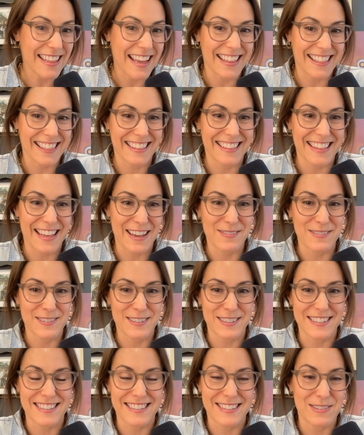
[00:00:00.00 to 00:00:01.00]
I think that was
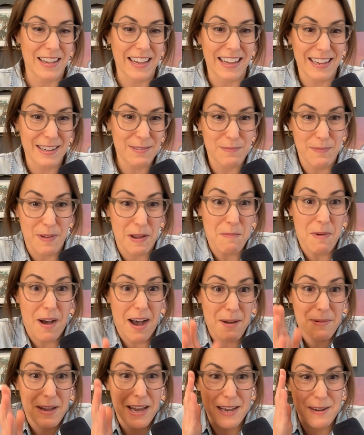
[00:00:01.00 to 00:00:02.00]
just my
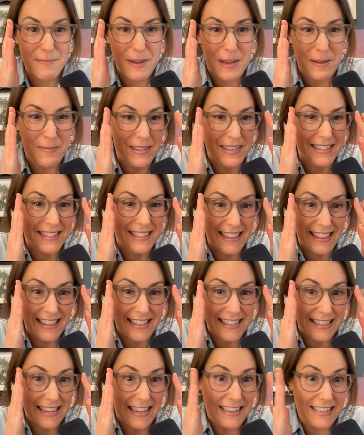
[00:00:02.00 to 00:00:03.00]
mom had babies at
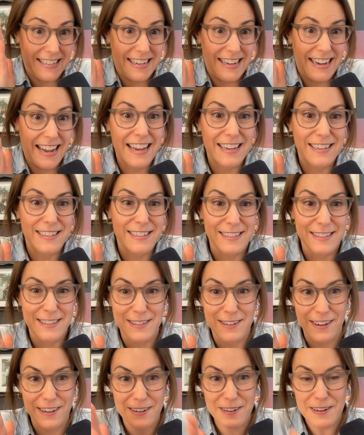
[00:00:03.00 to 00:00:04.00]
this age and I should
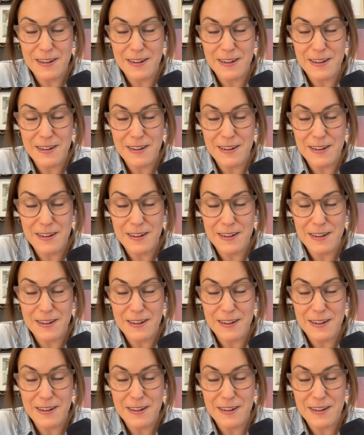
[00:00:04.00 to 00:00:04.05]
start.